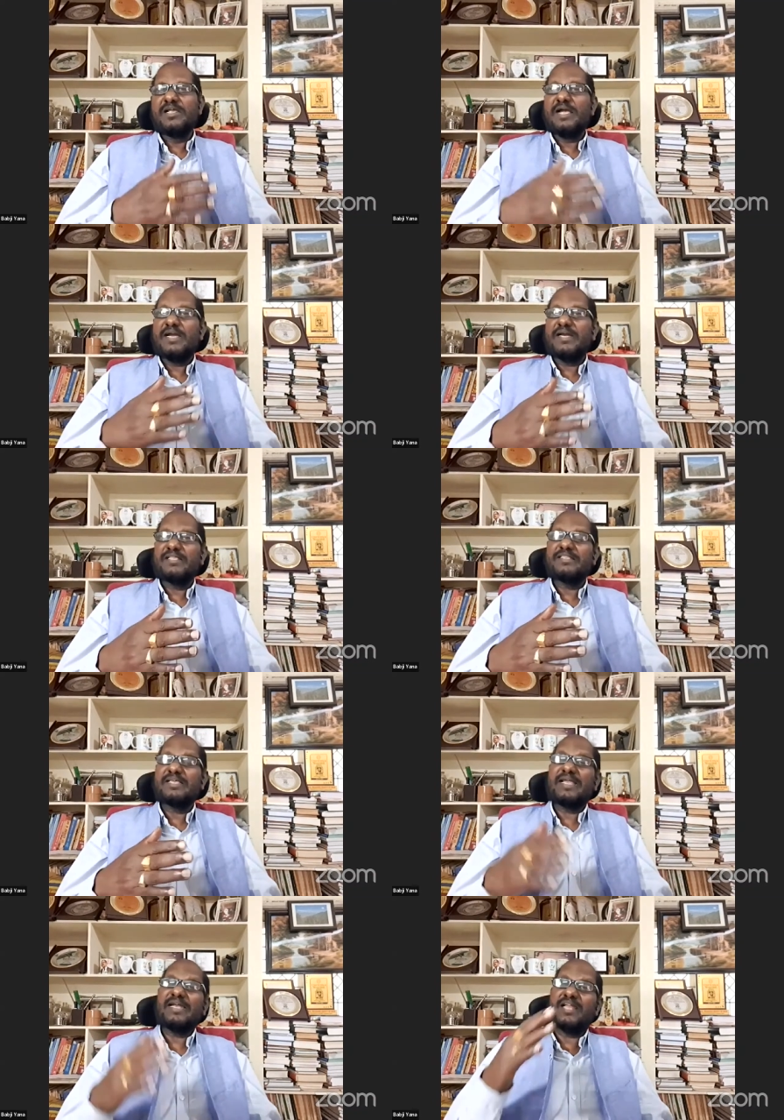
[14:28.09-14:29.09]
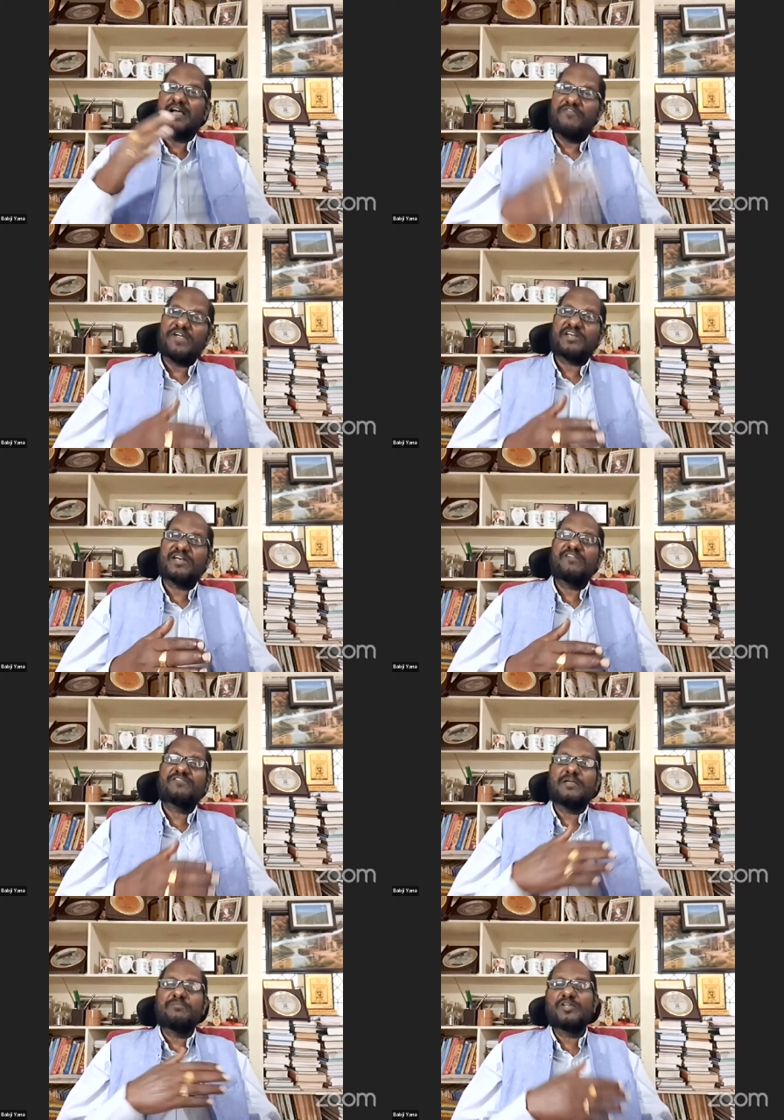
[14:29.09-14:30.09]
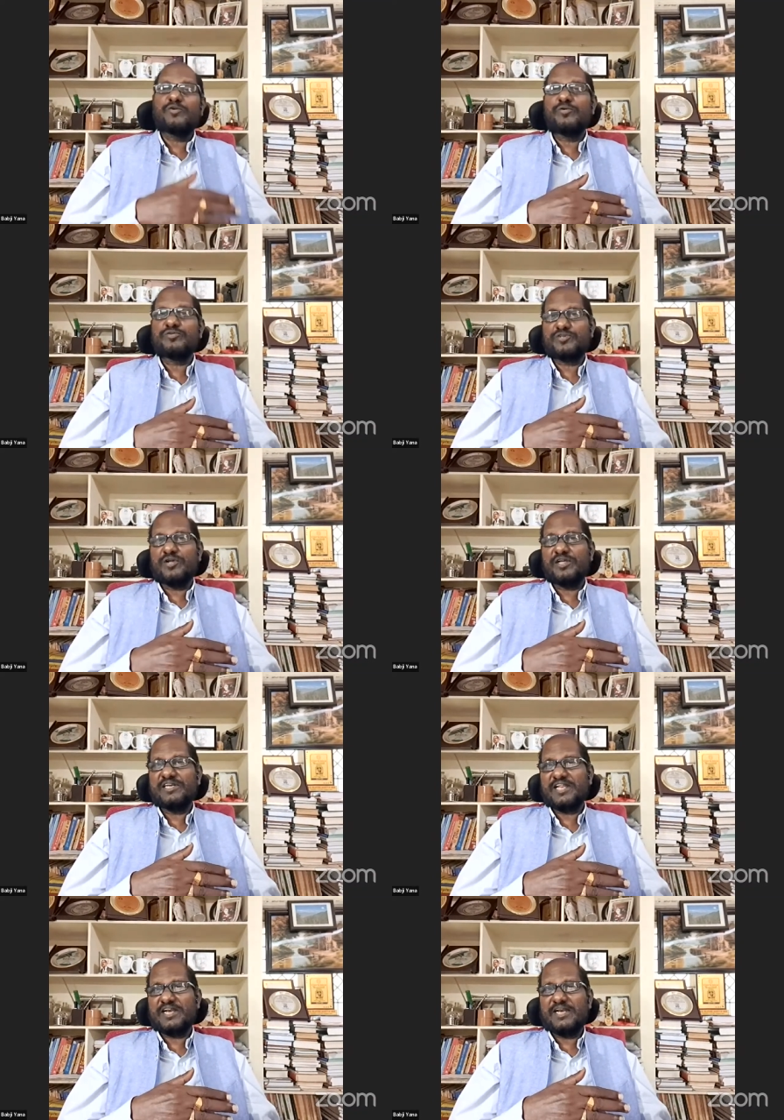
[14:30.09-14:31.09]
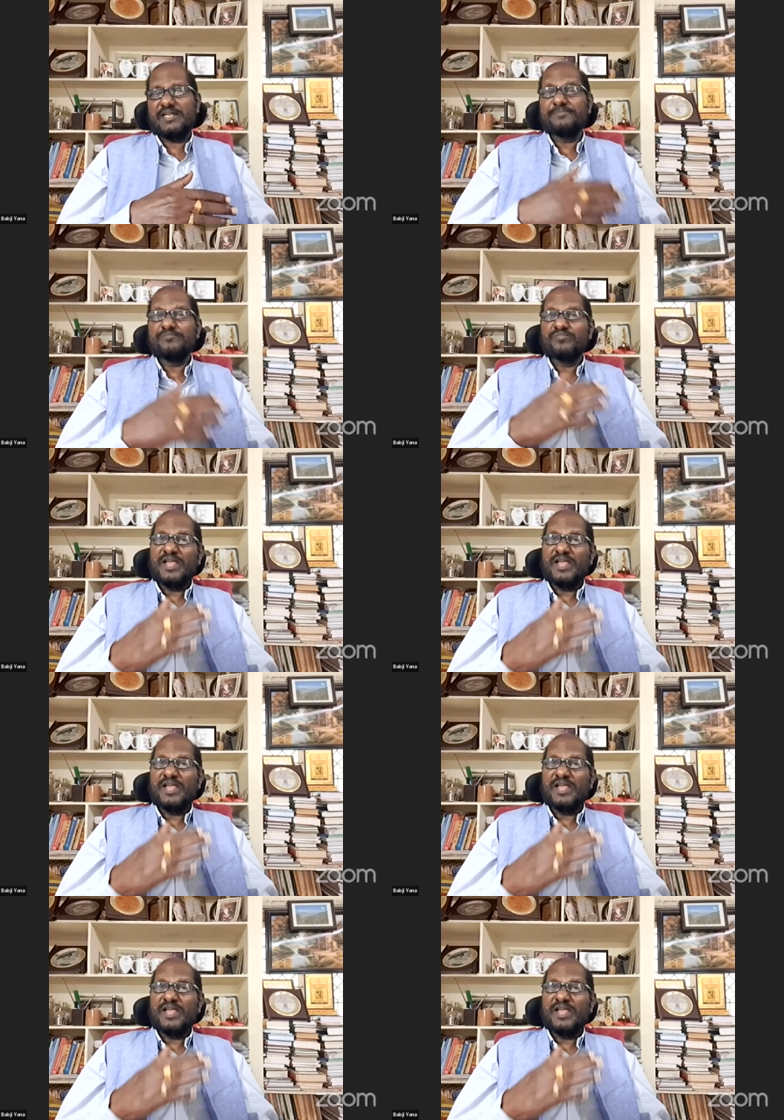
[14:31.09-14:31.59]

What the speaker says: and they get affected if something goes wrong internally,